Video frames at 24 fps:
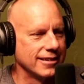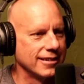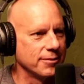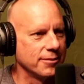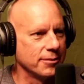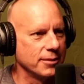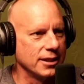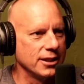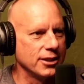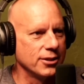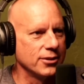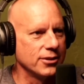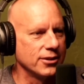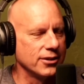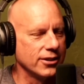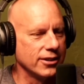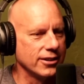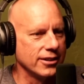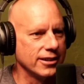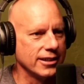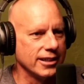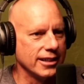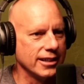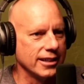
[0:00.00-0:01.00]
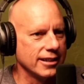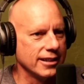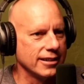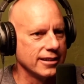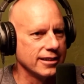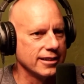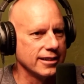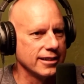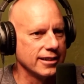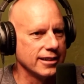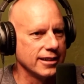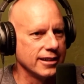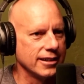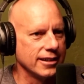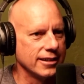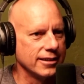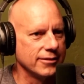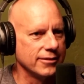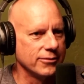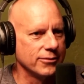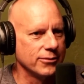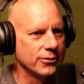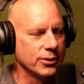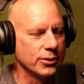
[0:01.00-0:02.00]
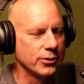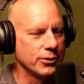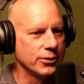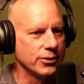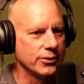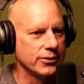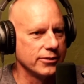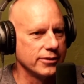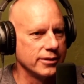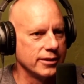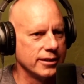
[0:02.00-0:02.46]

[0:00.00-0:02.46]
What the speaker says: me, you, and Ernie, and we were